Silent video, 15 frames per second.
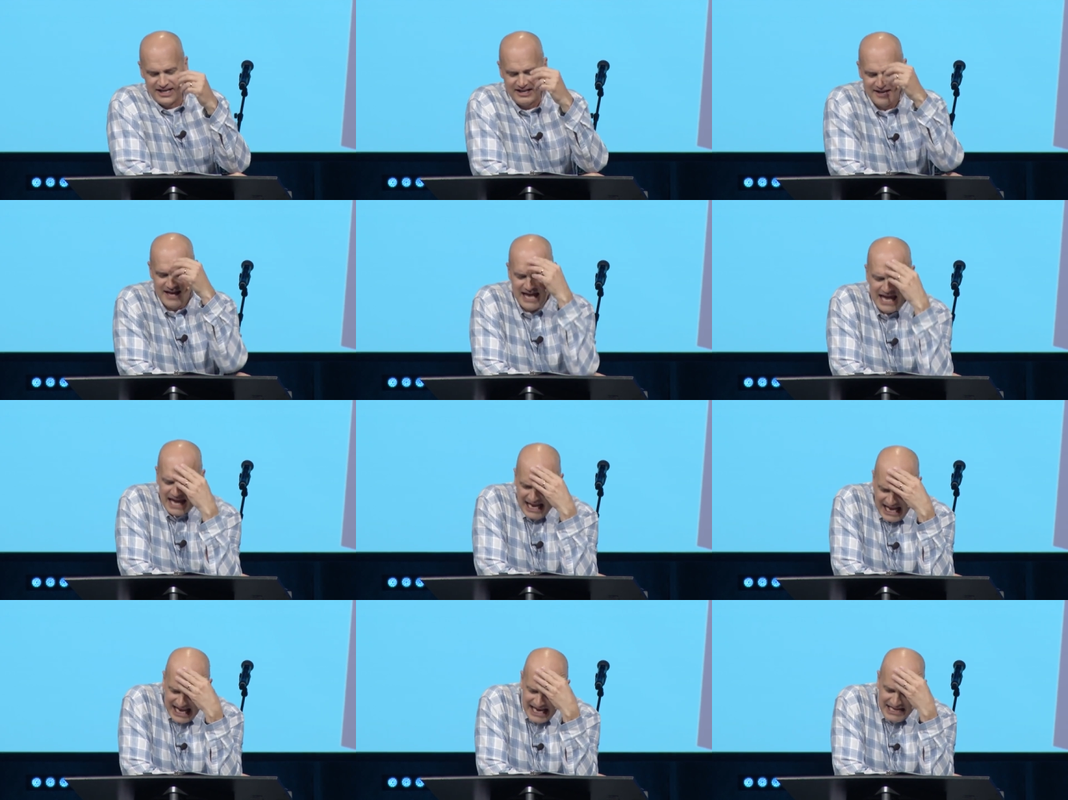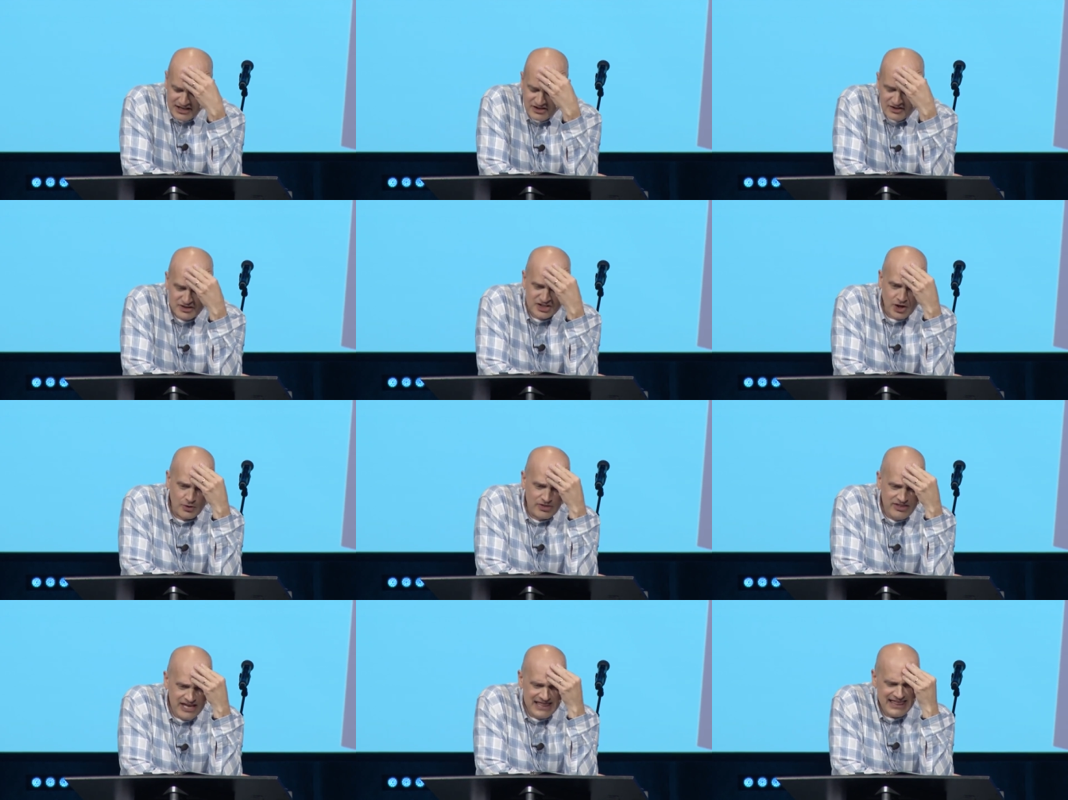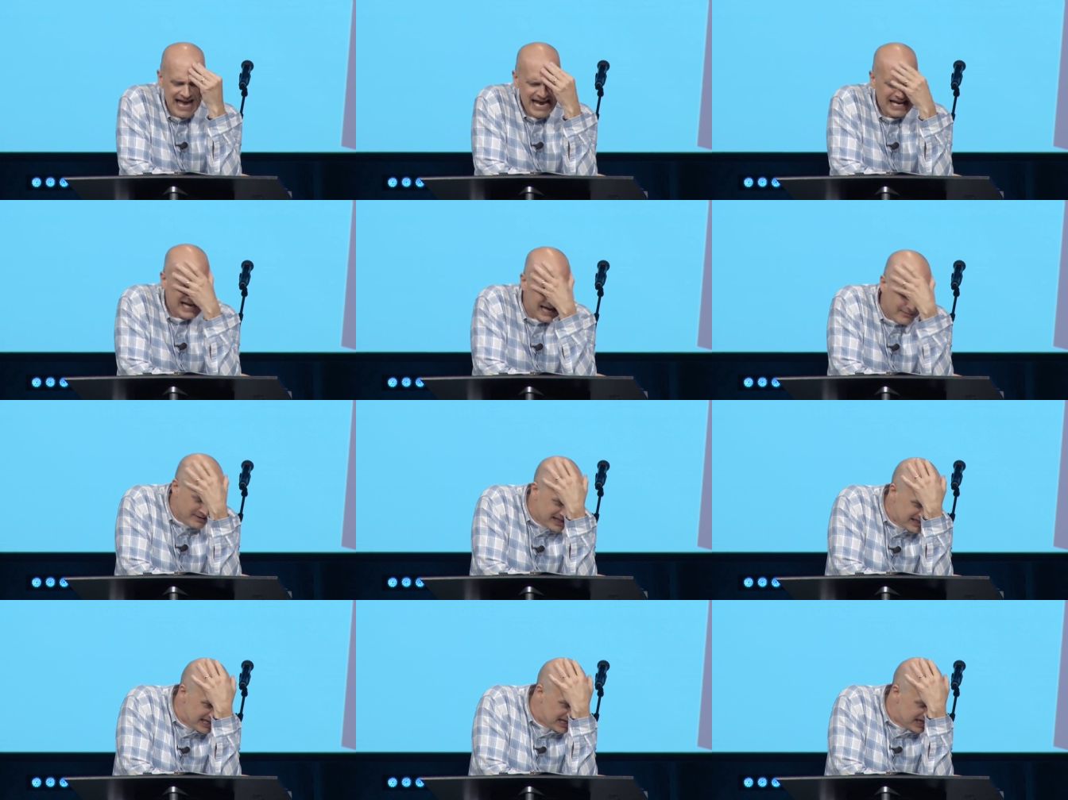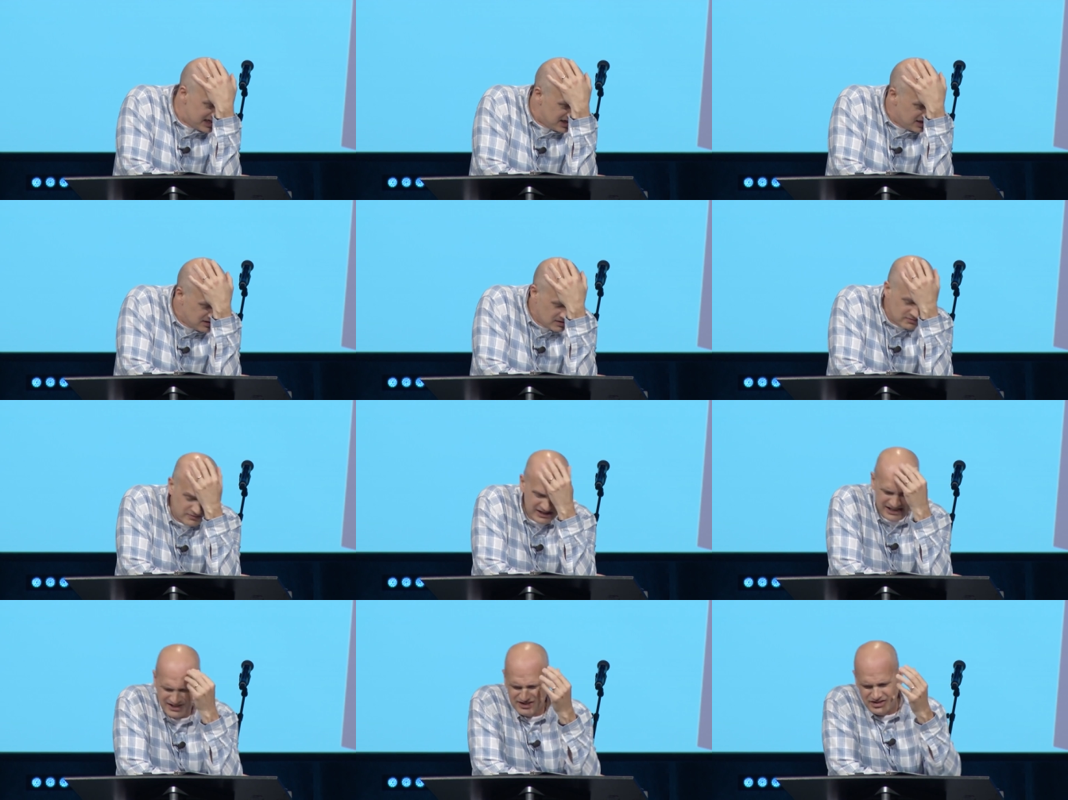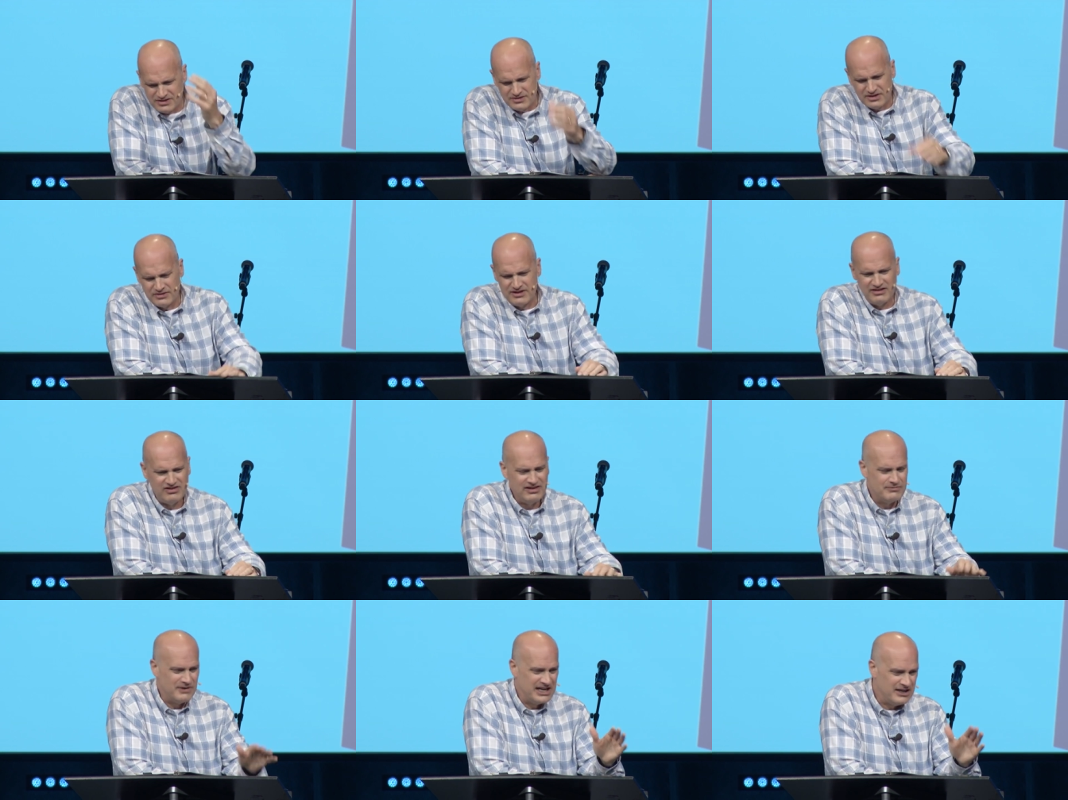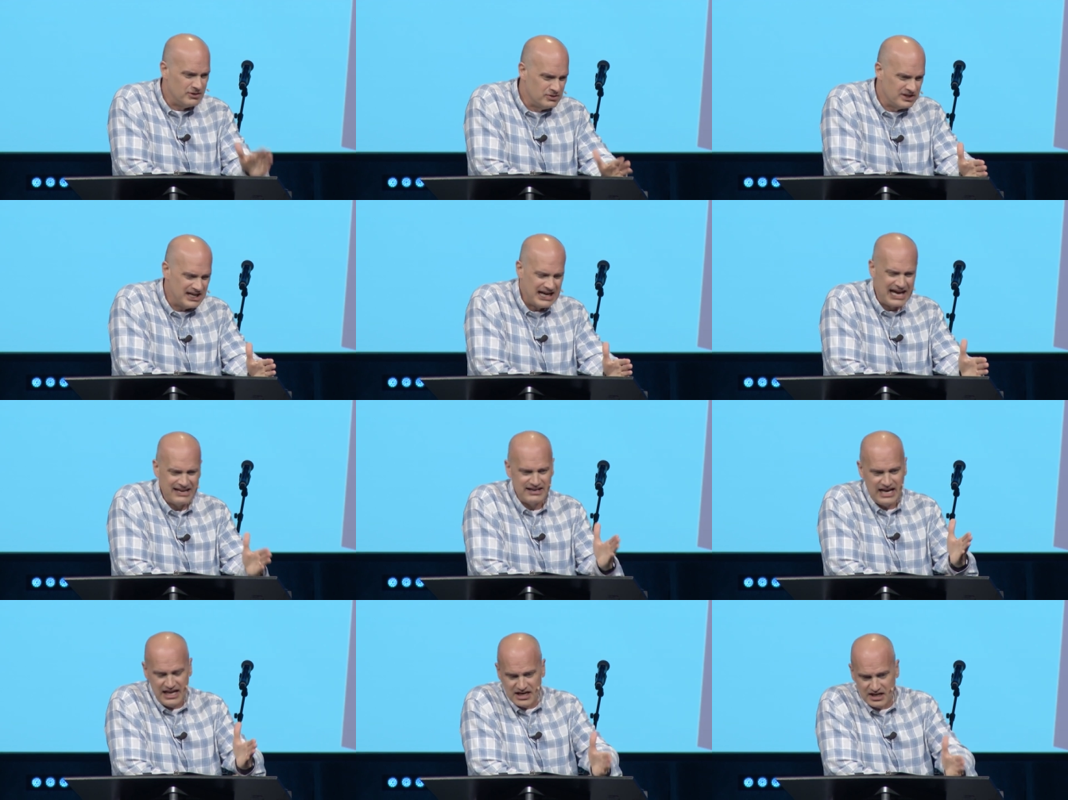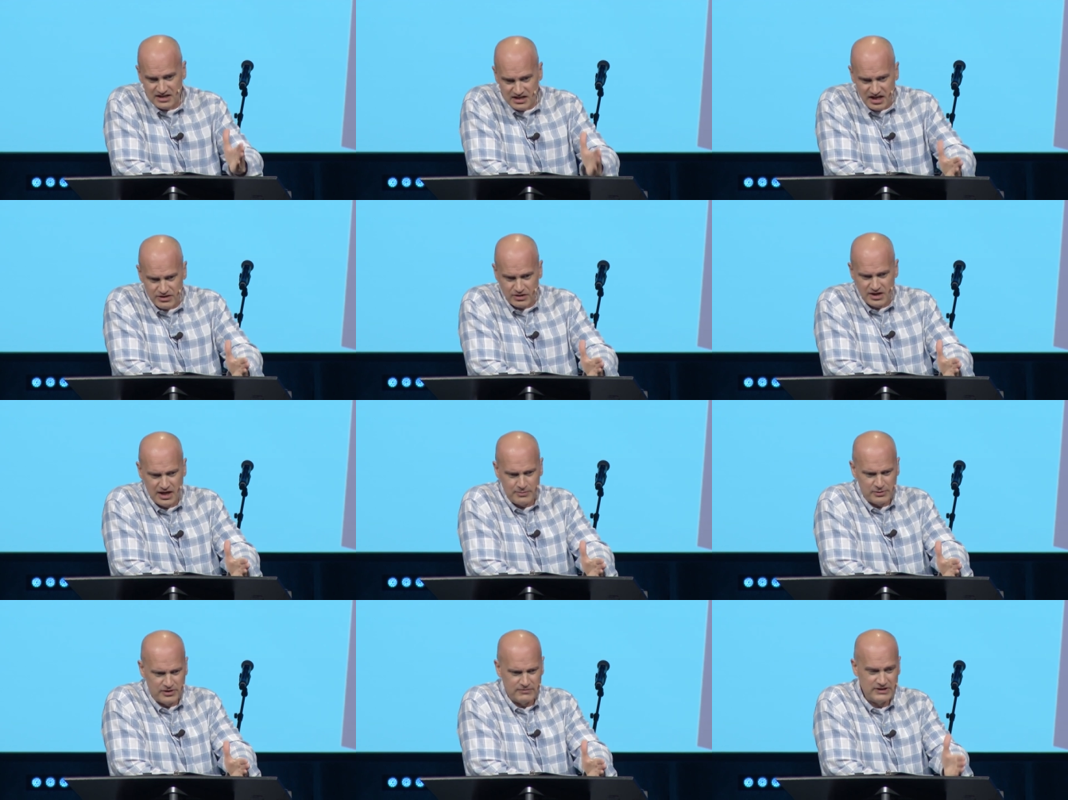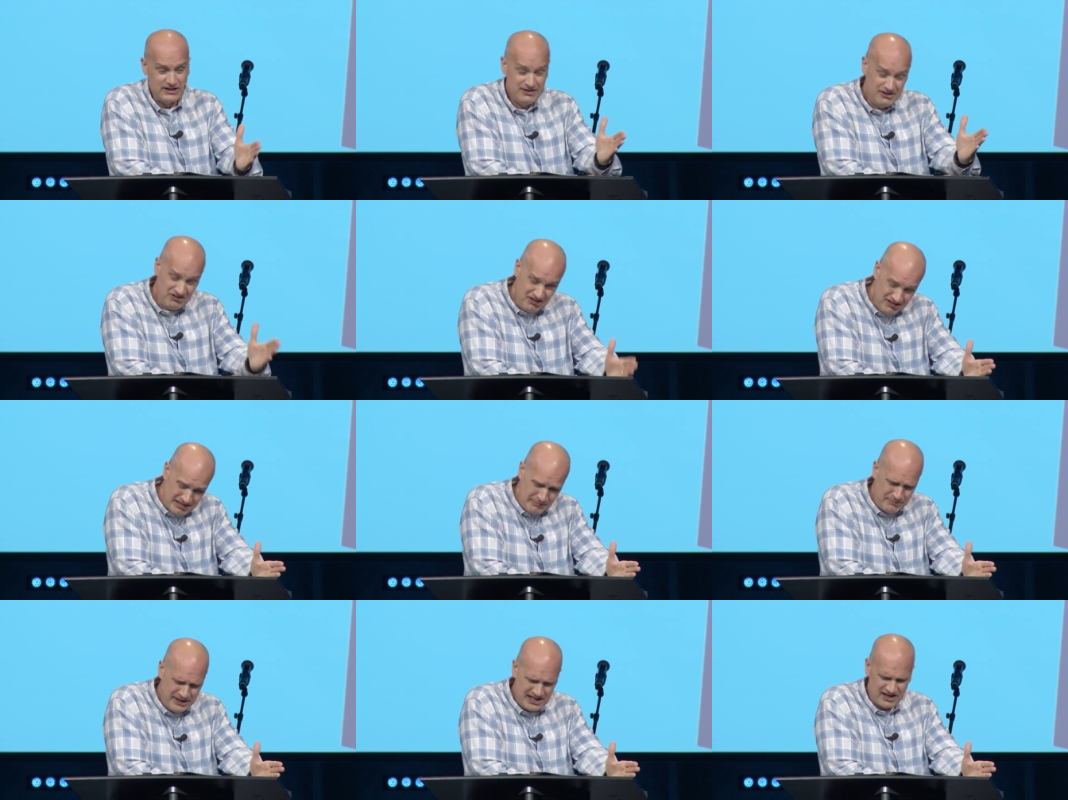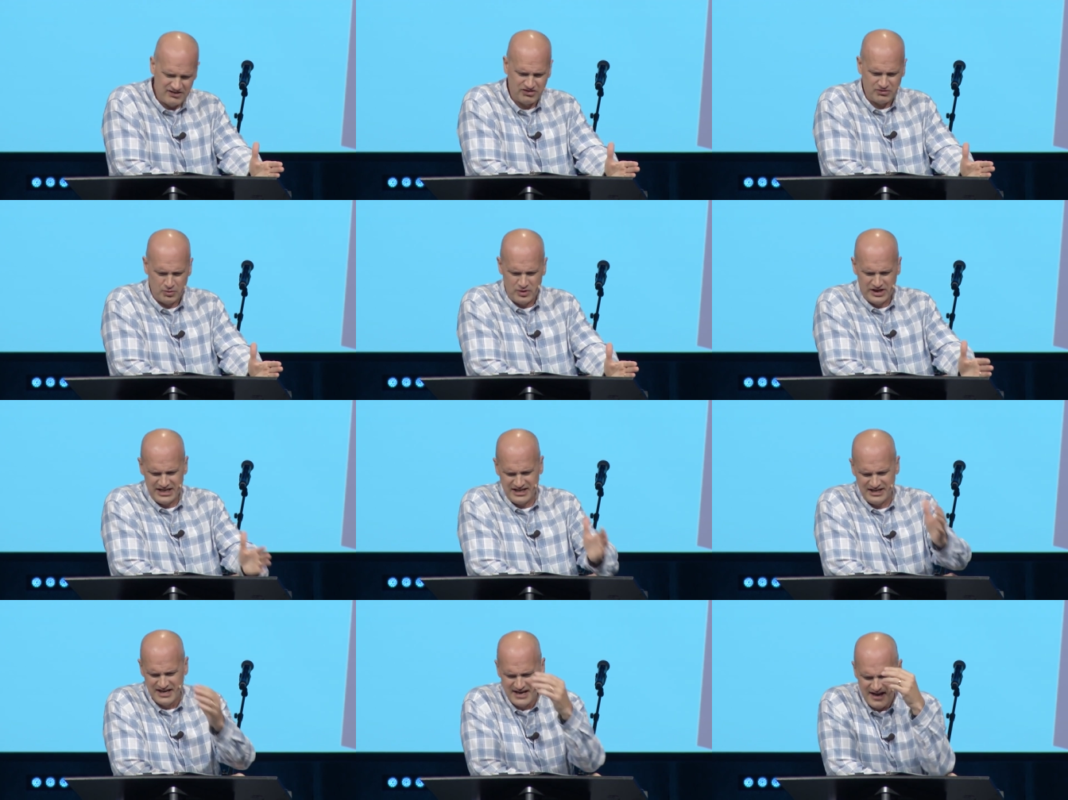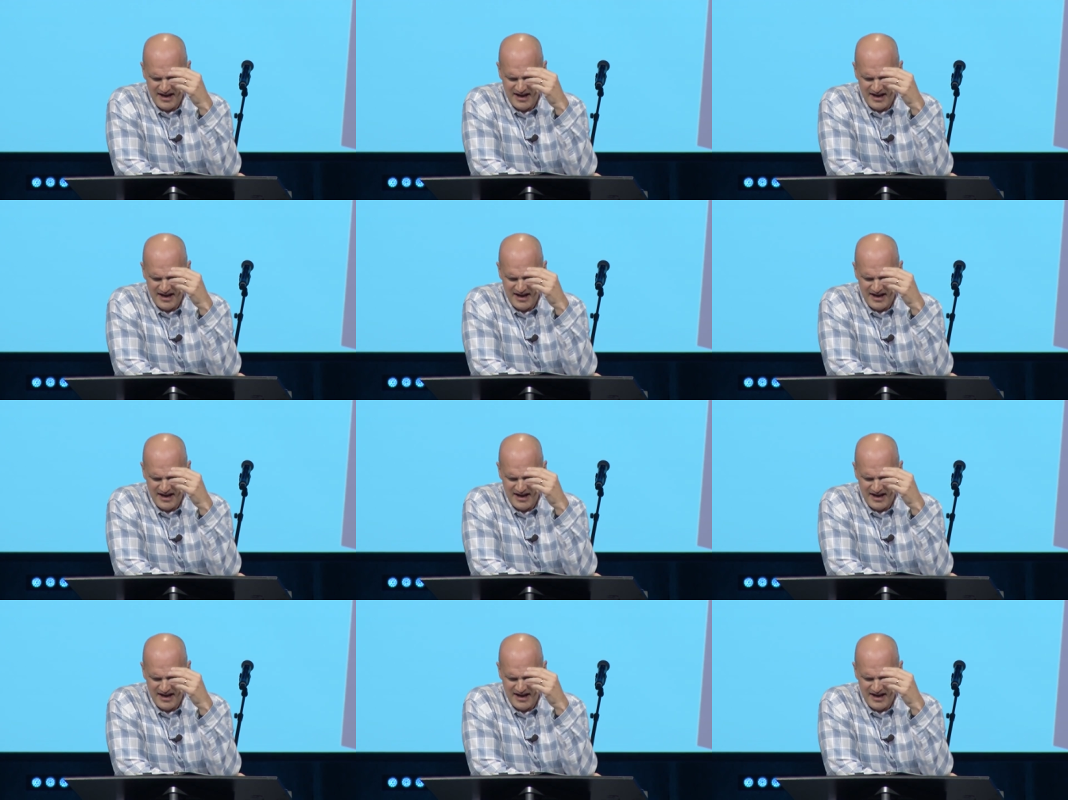And, and so then that got me thinking, oh, you know, this isn't my only, I got another couple of, but this is the biggest one. And